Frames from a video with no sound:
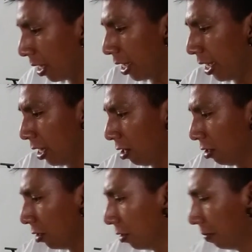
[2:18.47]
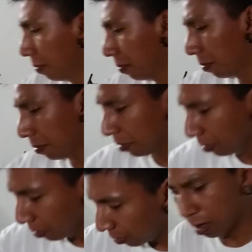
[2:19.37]
And also
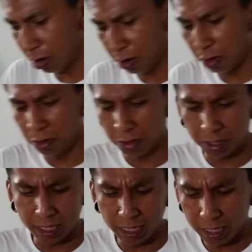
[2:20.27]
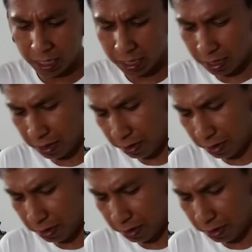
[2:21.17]
I'm gonna use these.